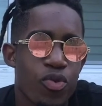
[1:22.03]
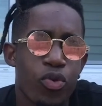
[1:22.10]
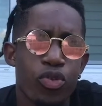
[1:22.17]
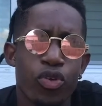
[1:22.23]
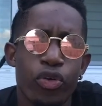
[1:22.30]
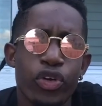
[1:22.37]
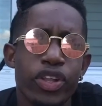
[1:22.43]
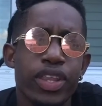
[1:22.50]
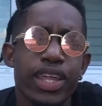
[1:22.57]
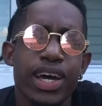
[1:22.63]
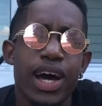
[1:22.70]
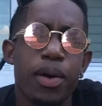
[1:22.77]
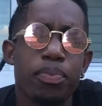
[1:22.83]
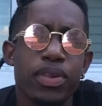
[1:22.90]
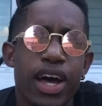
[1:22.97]
Well, the only thing
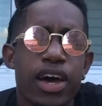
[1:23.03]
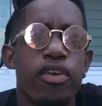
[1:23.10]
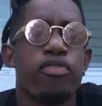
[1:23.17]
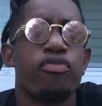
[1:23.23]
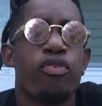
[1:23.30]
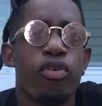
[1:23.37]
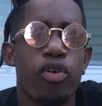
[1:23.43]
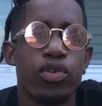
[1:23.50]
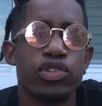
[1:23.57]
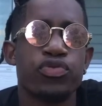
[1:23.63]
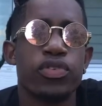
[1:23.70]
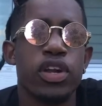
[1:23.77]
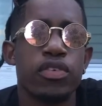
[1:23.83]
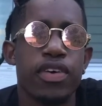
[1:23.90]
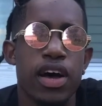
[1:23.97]
I applied for was
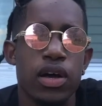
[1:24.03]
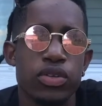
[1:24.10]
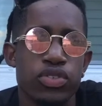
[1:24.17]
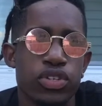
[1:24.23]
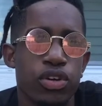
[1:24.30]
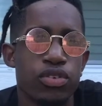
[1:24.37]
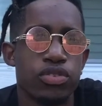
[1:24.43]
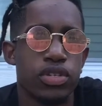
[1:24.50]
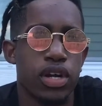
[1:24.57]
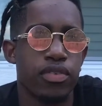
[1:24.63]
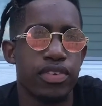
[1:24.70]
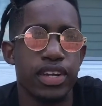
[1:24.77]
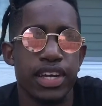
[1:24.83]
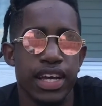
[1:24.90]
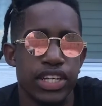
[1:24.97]
front of house. You know,
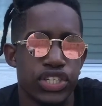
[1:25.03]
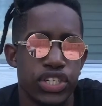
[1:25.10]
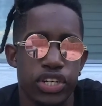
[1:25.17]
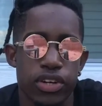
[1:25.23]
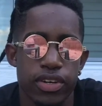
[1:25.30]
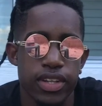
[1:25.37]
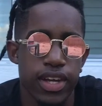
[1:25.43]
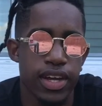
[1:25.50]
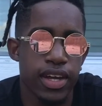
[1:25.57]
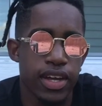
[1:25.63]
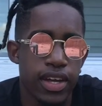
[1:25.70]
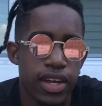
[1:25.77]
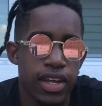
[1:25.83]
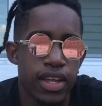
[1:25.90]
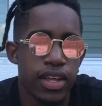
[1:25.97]
serving, cashier, all that.
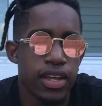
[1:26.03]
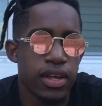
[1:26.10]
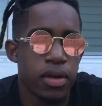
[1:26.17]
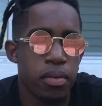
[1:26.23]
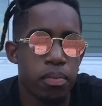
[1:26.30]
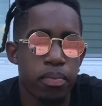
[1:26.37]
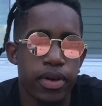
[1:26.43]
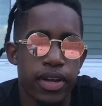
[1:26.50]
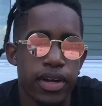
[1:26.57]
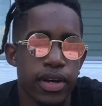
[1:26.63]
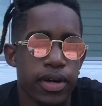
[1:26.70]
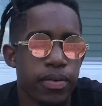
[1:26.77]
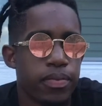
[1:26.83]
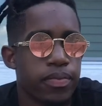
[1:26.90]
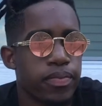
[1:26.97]
But
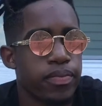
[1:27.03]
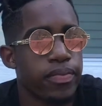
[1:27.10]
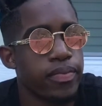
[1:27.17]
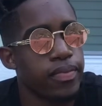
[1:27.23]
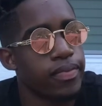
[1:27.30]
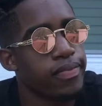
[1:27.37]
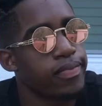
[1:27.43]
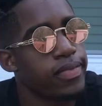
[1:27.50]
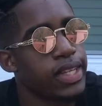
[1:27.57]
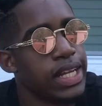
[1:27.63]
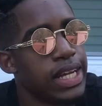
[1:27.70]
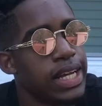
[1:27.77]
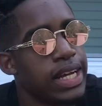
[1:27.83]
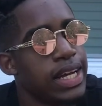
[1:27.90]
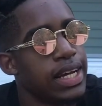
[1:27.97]

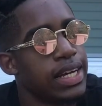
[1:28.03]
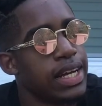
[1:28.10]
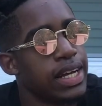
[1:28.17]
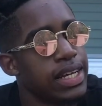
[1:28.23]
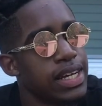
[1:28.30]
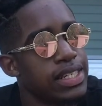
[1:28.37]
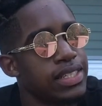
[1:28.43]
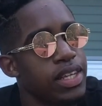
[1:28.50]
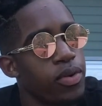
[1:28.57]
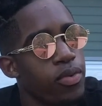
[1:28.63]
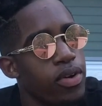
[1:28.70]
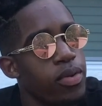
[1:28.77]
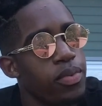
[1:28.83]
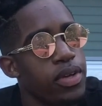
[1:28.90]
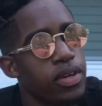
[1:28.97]
I guess they
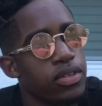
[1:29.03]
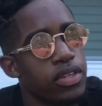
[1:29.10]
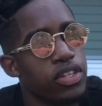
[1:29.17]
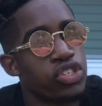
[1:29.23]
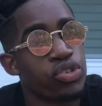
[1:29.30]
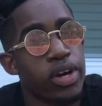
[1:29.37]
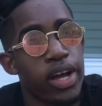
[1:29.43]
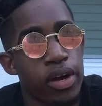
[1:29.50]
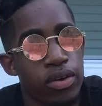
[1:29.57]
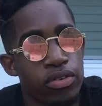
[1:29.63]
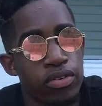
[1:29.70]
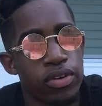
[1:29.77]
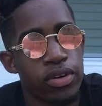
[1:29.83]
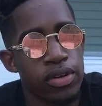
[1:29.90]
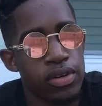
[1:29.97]
wanted me to try out
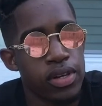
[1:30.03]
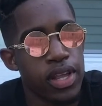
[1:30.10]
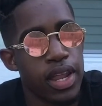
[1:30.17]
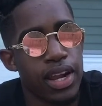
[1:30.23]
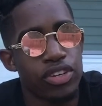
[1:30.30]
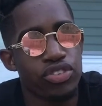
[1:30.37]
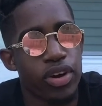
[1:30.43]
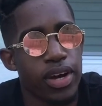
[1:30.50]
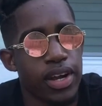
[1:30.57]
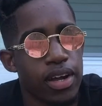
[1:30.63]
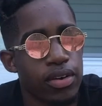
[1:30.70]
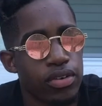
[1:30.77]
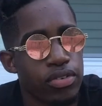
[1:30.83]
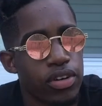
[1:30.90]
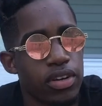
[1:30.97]
grill, and I tried
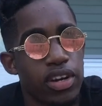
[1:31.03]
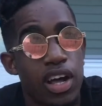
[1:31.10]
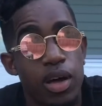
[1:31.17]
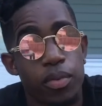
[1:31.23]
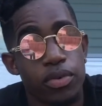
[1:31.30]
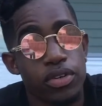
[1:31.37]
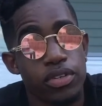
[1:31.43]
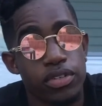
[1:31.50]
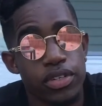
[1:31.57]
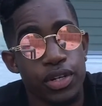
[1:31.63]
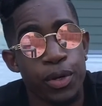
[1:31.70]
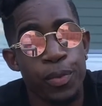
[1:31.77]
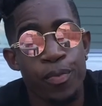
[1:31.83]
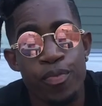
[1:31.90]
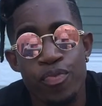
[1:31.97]
out grill. Now I'm on
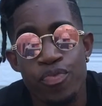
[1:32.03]
grill.